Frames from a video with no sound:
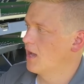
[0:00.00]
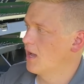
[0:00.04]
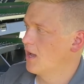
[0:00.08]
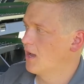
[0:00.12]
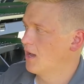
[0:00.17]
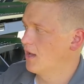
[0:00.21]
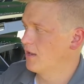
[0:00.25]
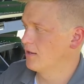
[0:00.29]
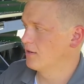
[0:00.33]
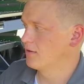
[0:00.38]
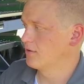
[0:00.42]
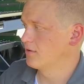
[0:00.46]

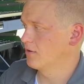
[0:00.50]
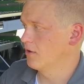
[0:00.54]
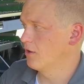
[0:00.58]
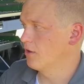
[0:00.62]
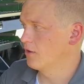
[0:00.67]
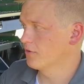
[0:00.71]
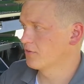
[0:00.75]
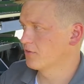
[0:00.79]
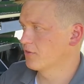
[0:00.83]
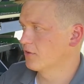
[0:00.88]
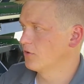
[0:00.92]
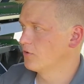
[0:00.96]
and
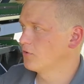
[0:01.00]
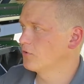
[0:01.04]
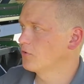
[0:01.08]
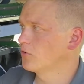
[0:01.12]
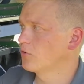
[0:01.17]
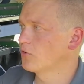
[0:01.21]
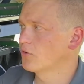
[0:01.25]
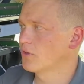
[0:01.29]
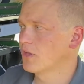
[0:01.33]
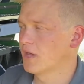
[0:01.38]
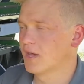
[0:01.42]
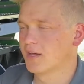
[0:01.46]
also
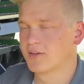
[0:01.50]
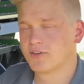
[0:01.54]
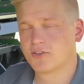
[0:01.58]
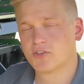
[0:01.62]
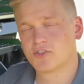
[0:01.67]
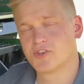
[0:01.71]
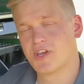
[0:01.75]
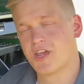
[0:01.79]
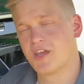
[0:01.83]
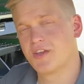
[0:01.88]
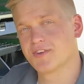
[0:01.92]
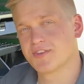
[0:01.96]
you can
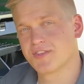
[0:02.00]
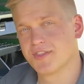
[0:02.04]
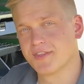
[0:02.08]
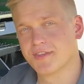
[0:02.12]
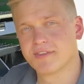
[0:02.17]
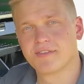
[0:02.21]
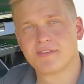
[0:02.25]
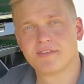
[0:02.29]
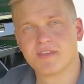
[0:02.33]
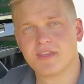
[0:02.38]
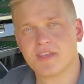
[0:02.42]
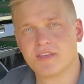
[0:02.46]
change
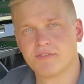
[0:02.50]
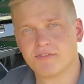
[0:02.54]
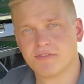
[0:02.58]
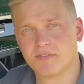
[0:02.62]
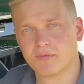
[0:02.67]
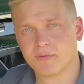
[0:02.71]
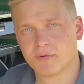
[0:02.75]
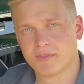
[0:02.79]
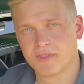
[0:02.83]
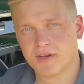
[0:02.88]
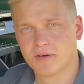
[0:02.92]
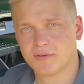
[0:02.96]
the sieves
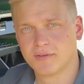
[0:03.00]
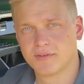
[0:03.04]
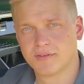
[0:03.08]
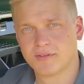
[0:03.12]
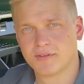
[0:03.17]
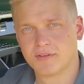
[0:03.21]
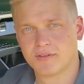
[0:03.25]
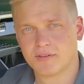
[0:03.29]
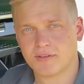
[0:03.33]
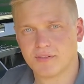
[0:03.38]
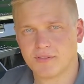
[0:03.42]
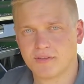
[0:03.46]
without
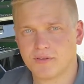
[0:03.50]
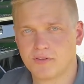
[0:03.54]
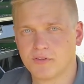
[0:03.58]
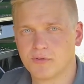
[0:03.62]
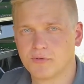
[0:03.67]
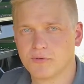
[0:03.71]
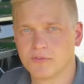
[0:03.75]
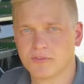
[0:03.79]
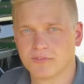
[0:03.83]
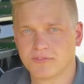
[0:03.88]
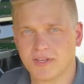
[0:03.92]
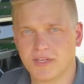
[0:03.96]
the
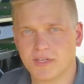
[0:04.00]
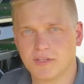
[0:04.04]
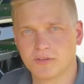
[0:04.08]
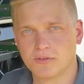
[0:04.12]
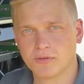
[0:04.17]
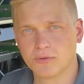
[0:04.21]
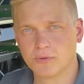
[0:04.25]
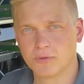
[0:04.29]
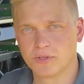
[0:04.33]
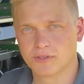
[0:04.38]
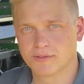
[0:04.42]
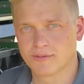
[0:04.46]
use of any
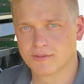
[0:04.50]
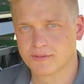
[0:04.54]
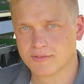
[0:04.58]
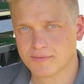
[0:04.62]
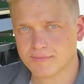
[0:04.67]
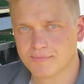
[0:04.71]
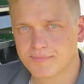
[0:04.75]
tools.